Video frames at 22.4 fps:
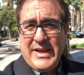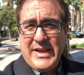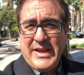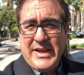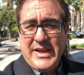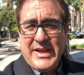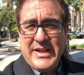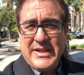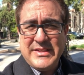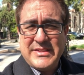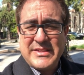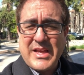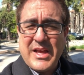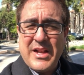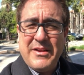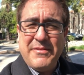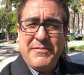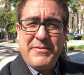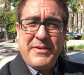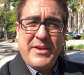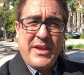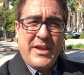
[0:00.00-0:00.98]
And it's
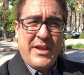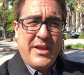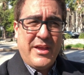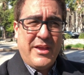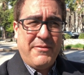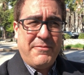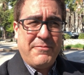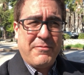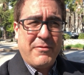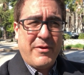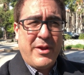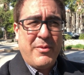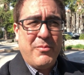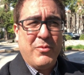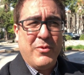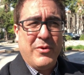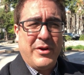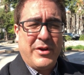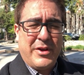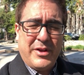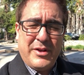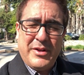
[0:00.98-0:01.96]
kind of a
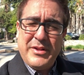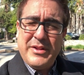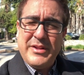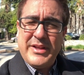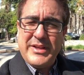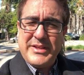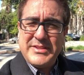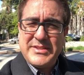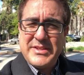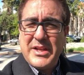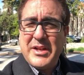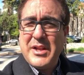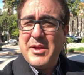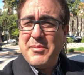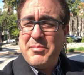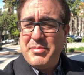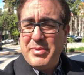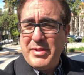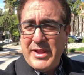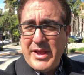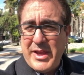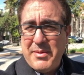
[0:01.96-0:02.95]
framework and, like I said, a
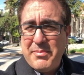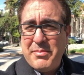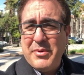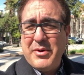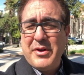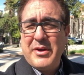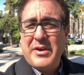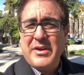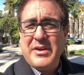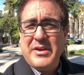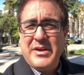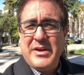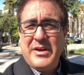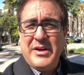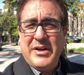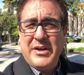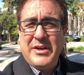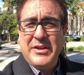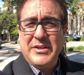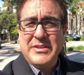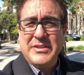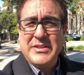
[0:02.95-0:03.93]
playbook
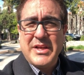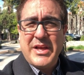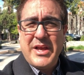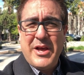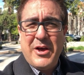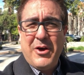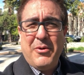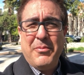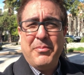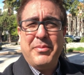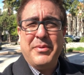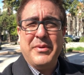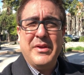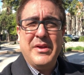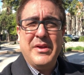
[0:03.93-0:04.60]
to help